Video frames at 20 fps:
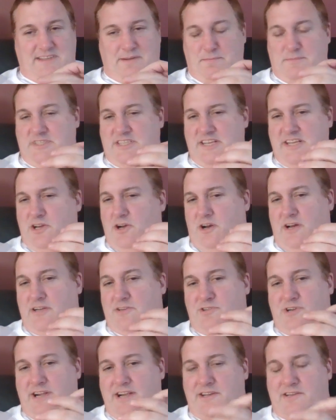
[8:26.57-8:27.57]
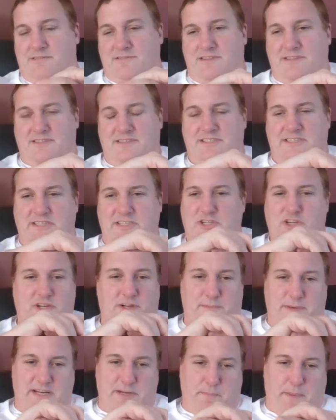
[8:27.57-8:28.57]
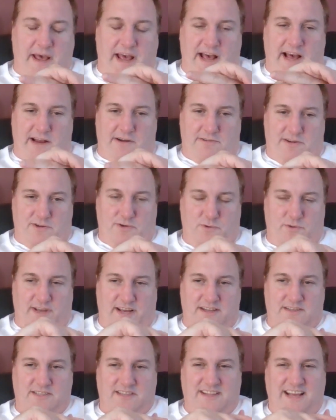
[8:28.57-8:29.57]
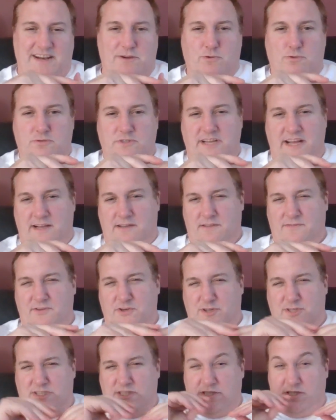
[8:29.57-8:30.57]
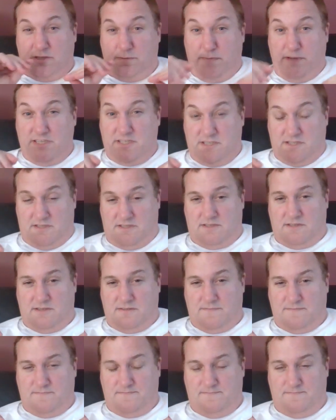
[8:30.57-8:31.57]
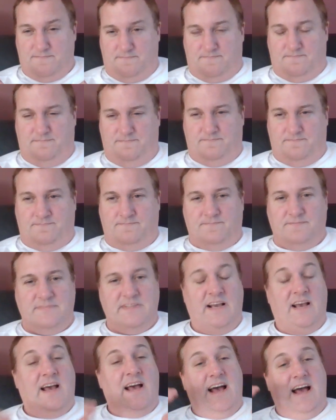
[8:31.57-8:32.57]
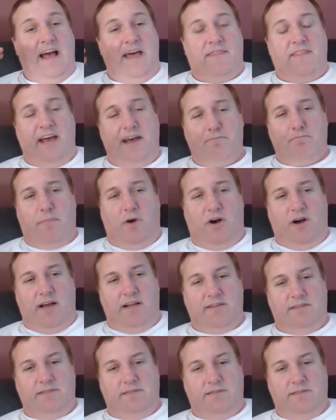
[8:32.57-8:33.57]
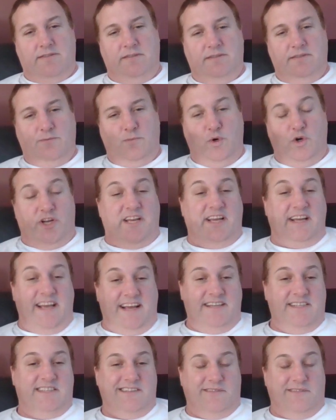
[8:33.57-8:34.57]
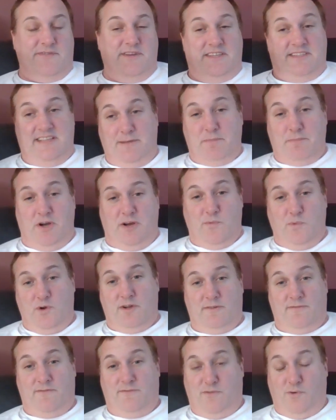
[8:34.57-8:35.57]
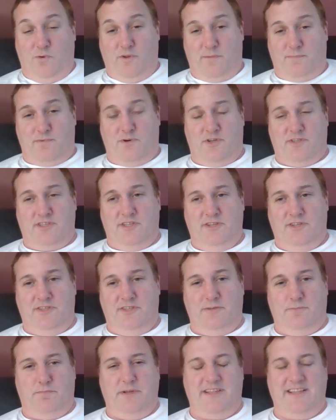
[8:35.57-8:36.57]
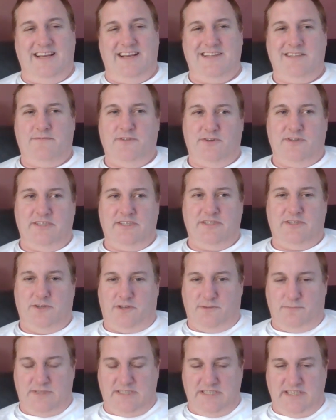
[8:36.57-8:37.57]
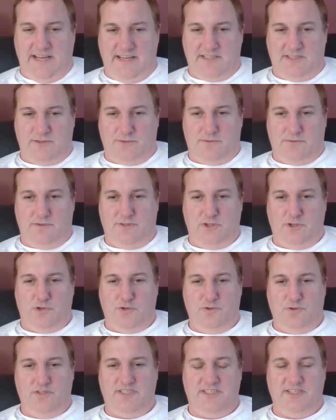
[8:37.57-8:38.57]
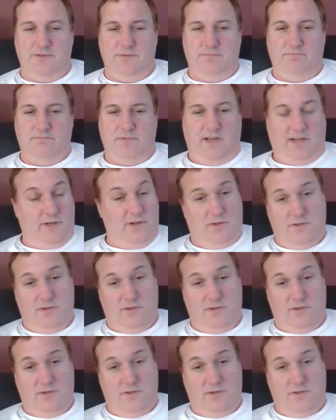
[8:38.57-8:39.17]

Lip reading: some dehydrator and she turned them into powder and all that. So that all sounds very suspicious. And that might work against the defence. That might work for the prosecution, but that is very circumstantial. You could still